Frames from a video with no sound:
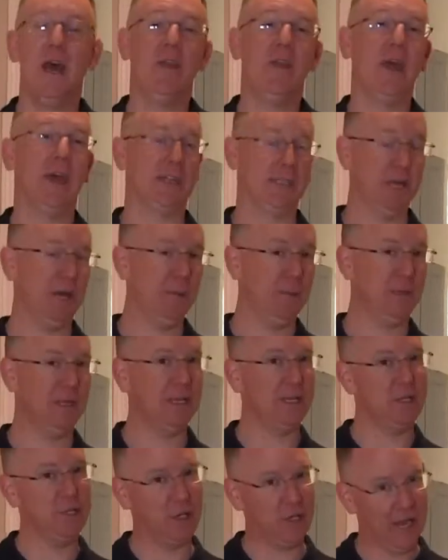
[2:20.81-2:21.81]
They tell me
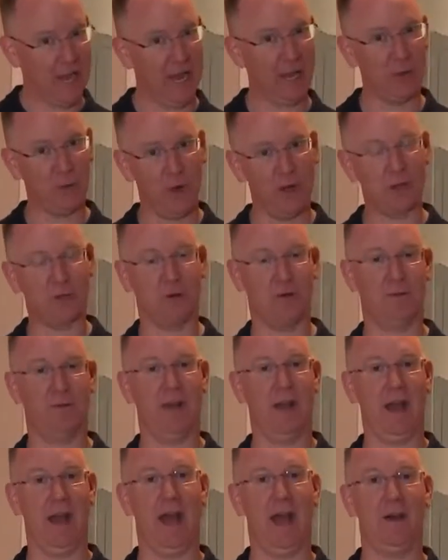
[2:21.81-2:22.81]
that you can
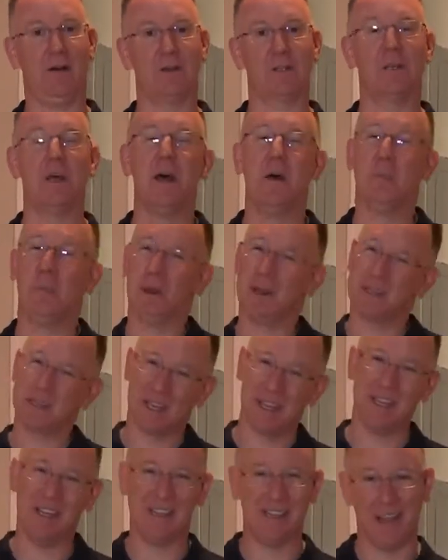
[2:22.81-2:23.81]
retrofit a house, but it's
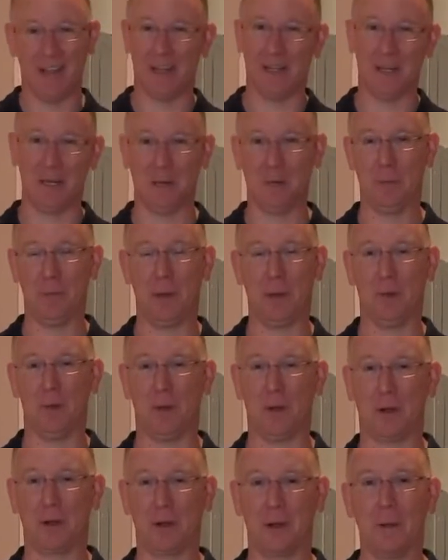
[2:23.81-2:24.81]
gonna take a little bit of
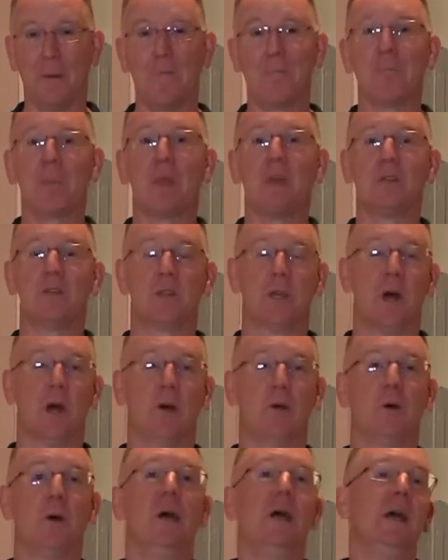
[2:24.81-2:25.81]
work.
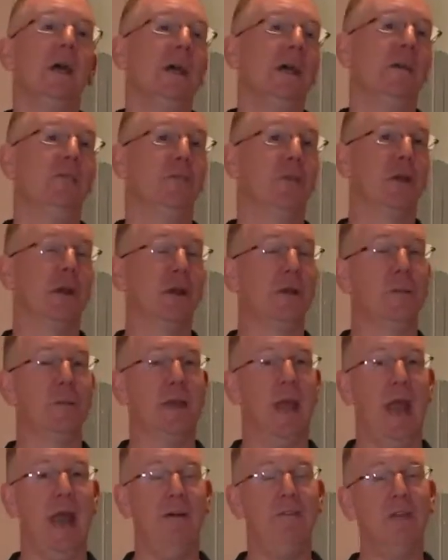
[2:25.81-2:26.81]
So if you're gonna
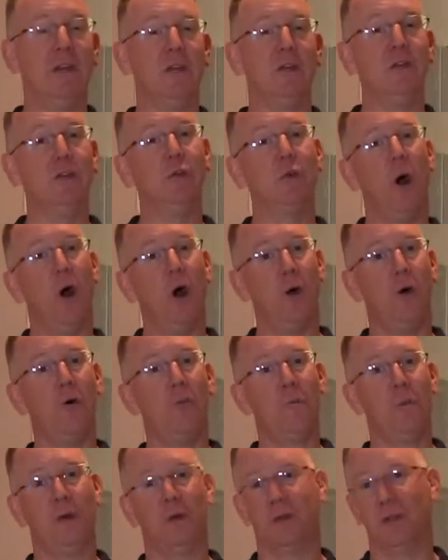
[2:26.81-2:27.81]
be having a new
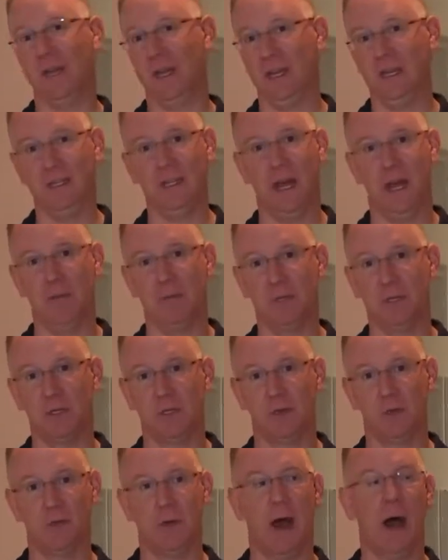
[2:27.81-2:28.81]
home built anytime
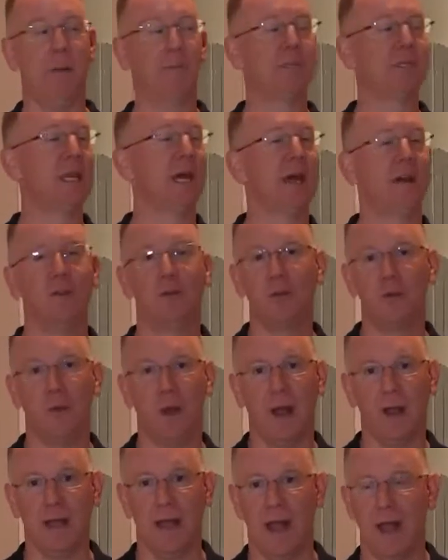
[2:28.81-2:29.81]
soon, I'm telling you
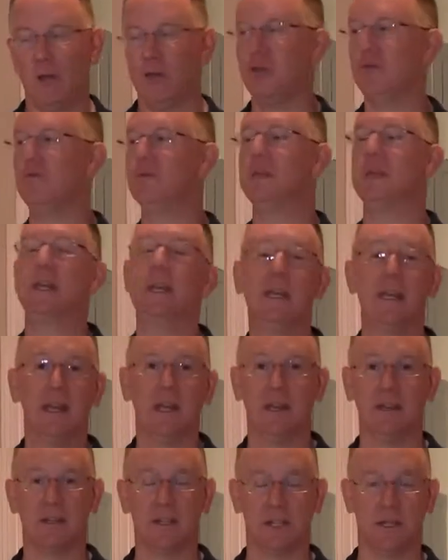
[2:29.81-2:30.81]
right now, you need to
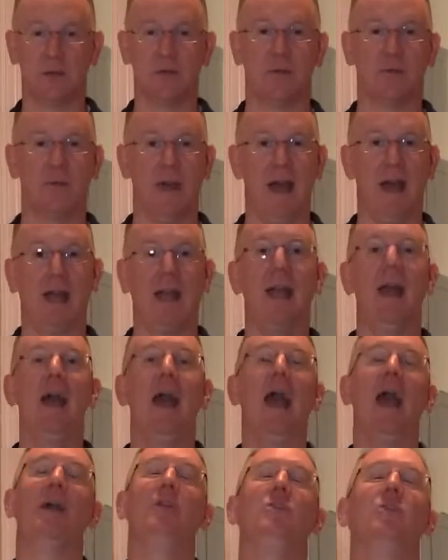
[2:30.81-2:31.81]
get a central vac,
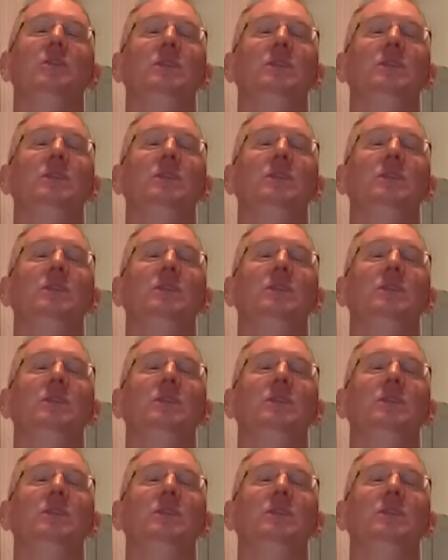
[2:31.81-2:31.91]
and you